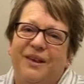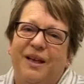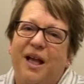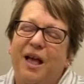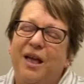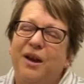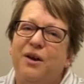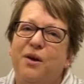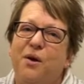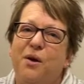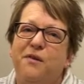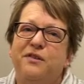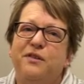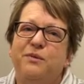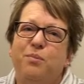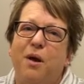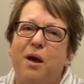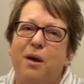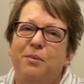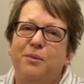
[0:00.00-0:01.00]
I don't know. I was
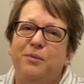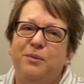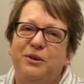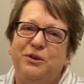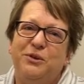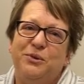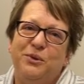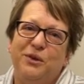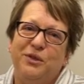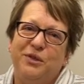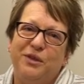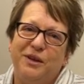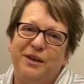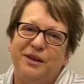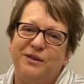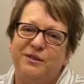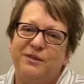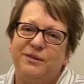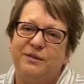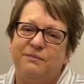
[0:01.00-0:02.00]
probably doing
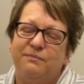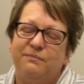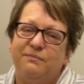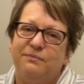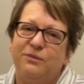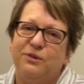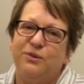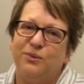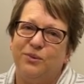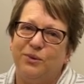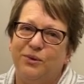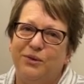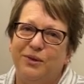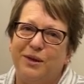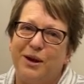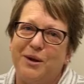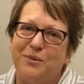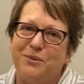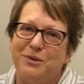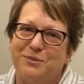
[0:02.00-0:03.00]
things sooner than
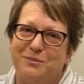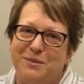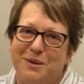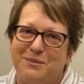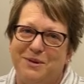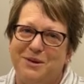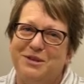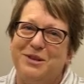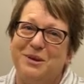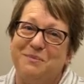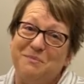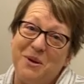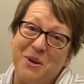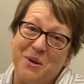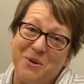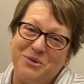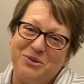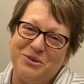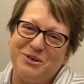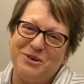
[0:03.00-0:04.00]
I was maybe
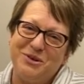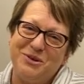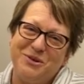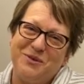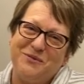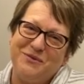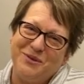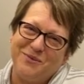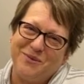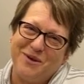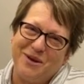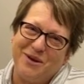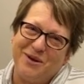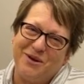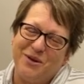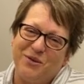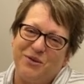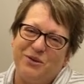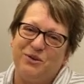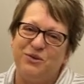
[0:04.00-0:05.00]
supposed to, if you want to
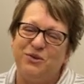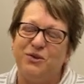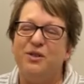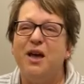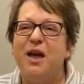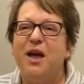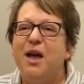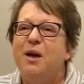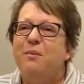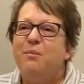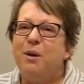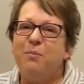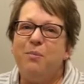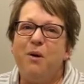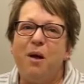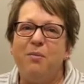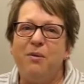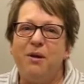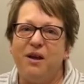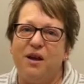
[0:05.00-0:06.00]
know the truth. But
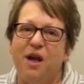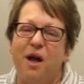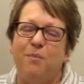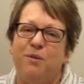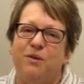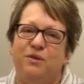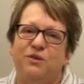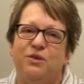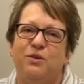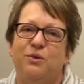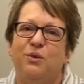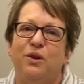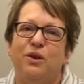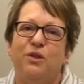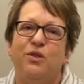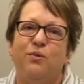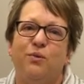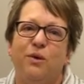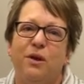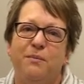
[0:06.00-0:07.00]
probably a couple, 2 to
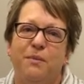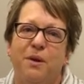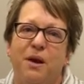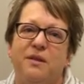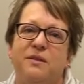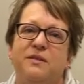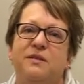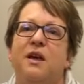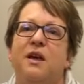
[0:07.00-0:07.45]
3 months.